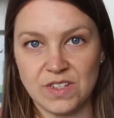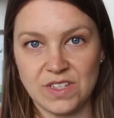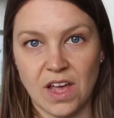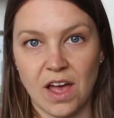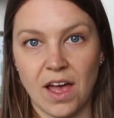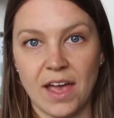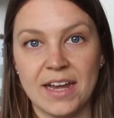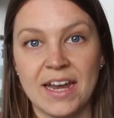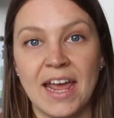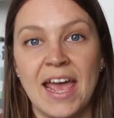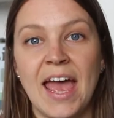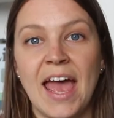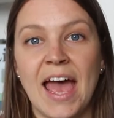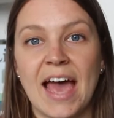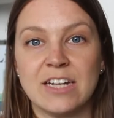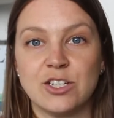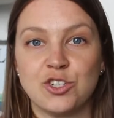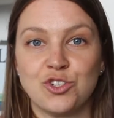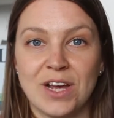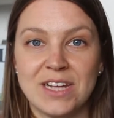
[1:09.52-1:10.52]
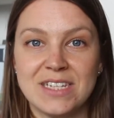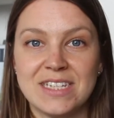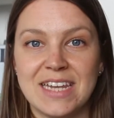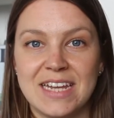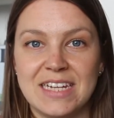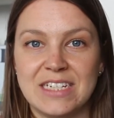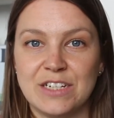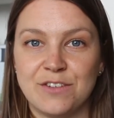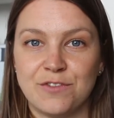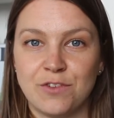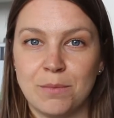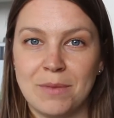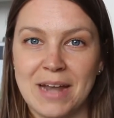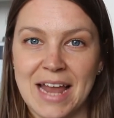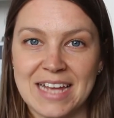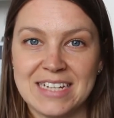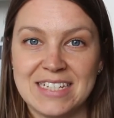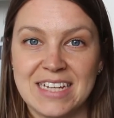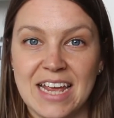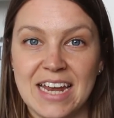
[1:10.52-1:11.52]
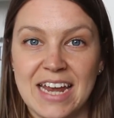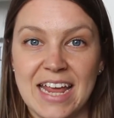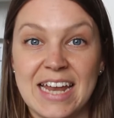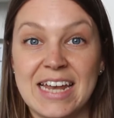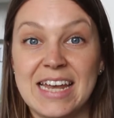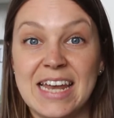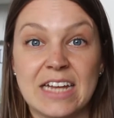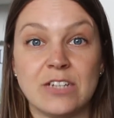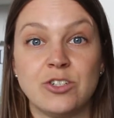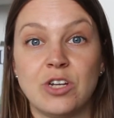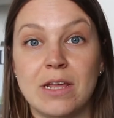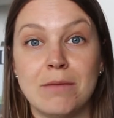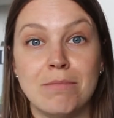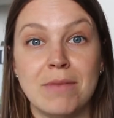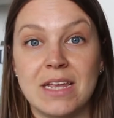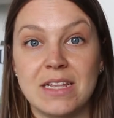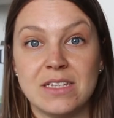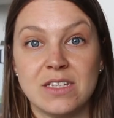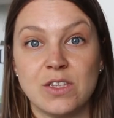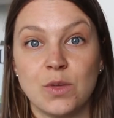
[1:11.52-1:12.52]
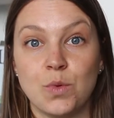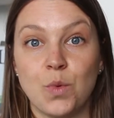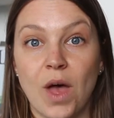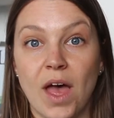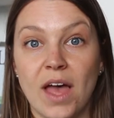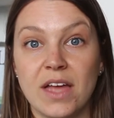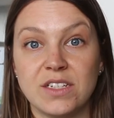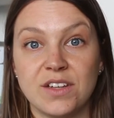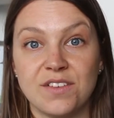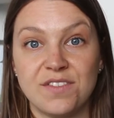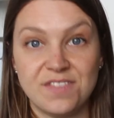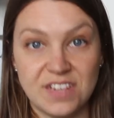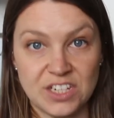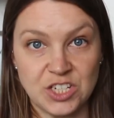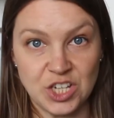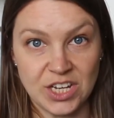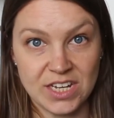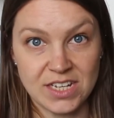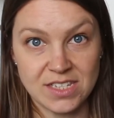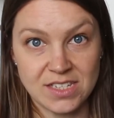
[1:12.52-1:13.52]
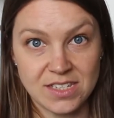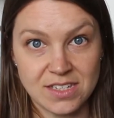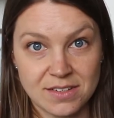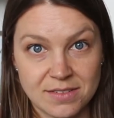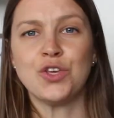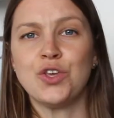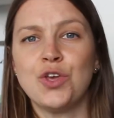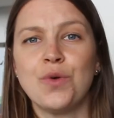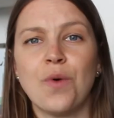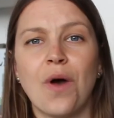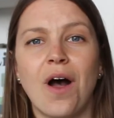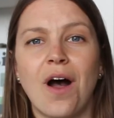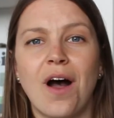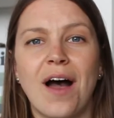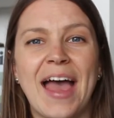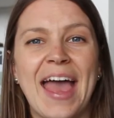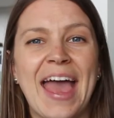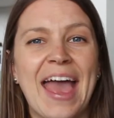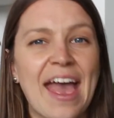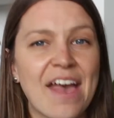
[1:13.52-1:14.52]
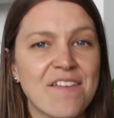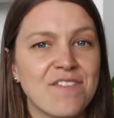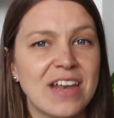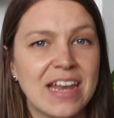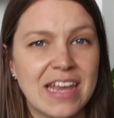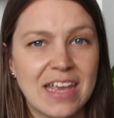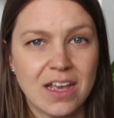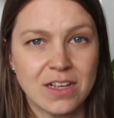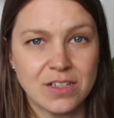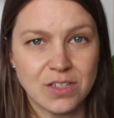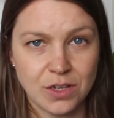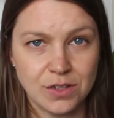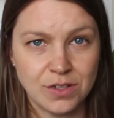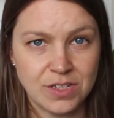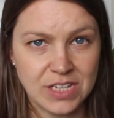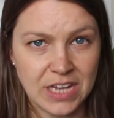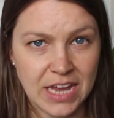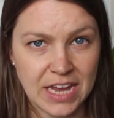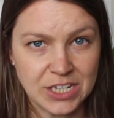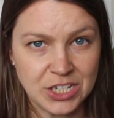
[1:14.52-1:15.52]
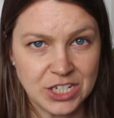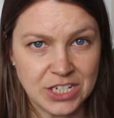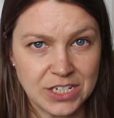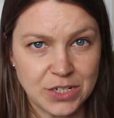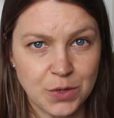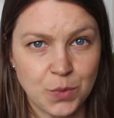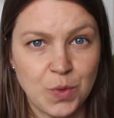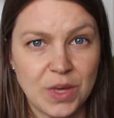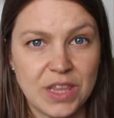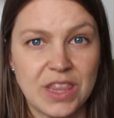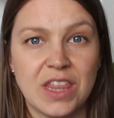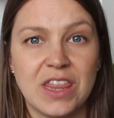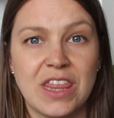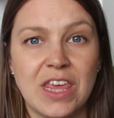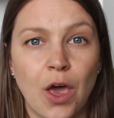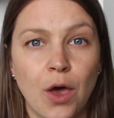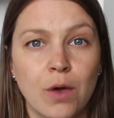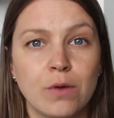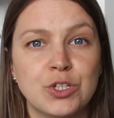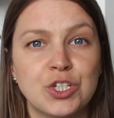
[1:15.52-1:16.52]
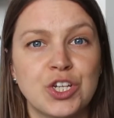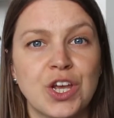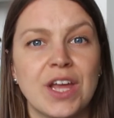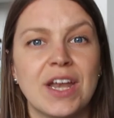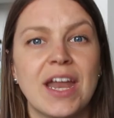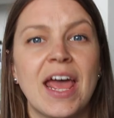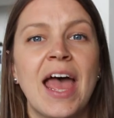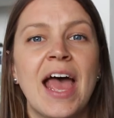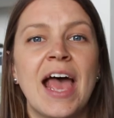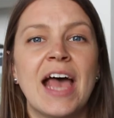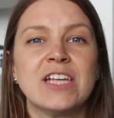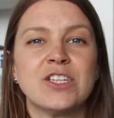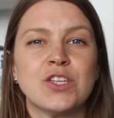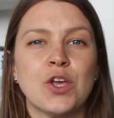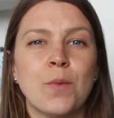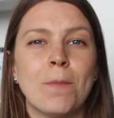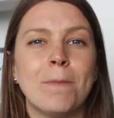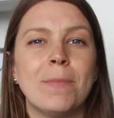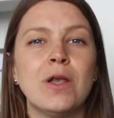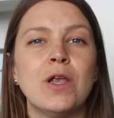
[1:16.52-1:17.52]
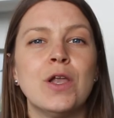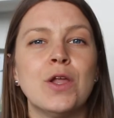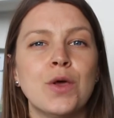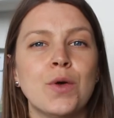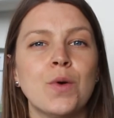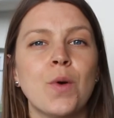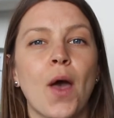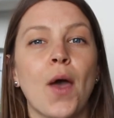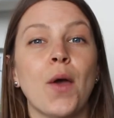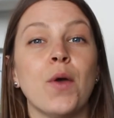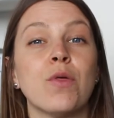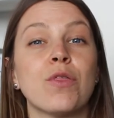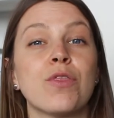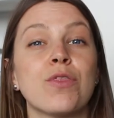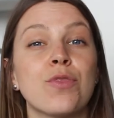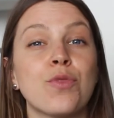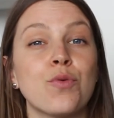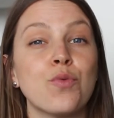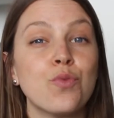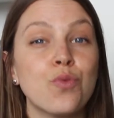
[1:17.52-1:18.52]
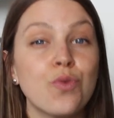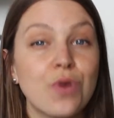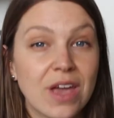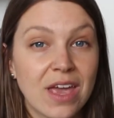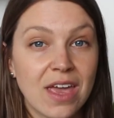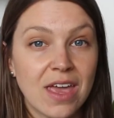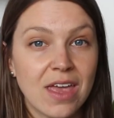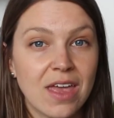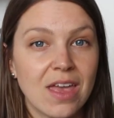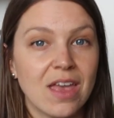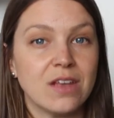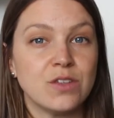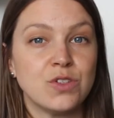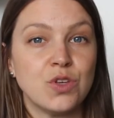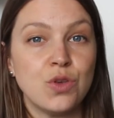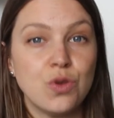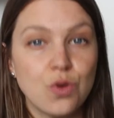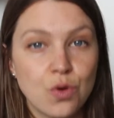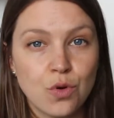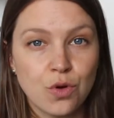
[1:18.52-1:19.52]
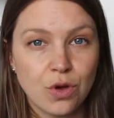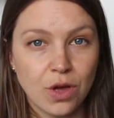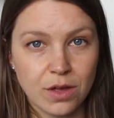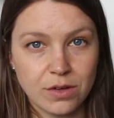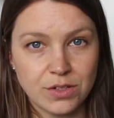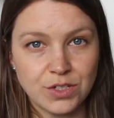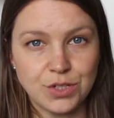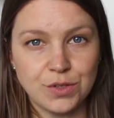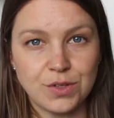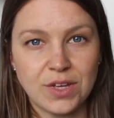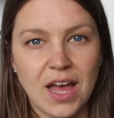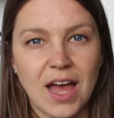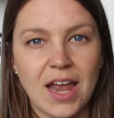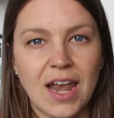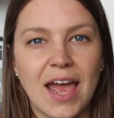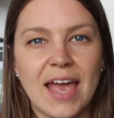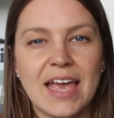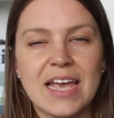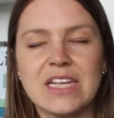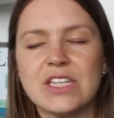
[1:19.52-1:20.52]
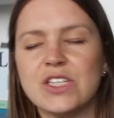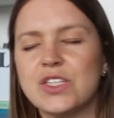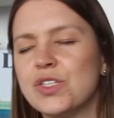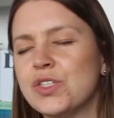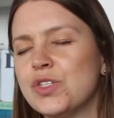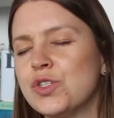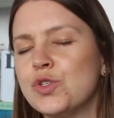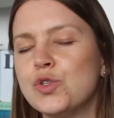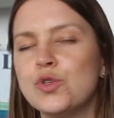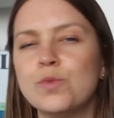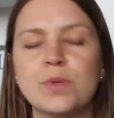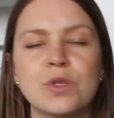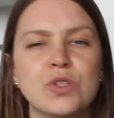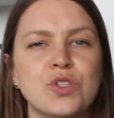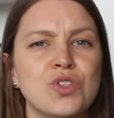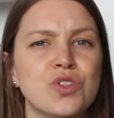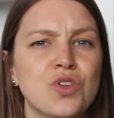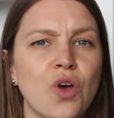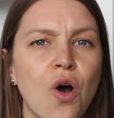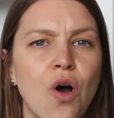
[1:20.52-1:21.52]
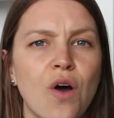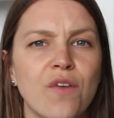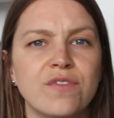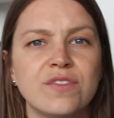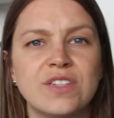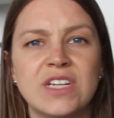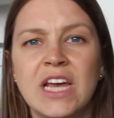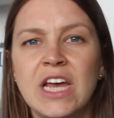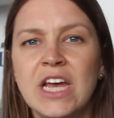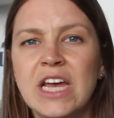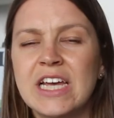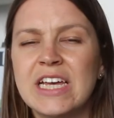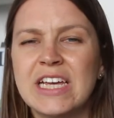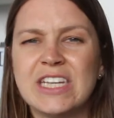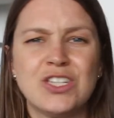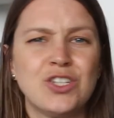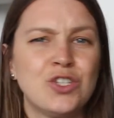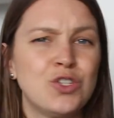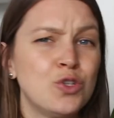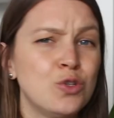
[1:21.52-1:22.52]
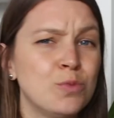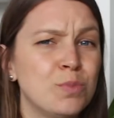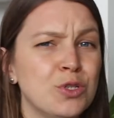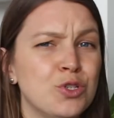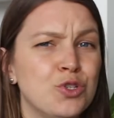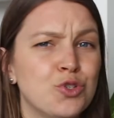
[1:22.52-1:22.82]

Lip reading: sign, and translated from Latin, it literally means the word fishes. So you are heavily associated with the ocean, so blue 03 is your go-to colour. It's super soft, it's super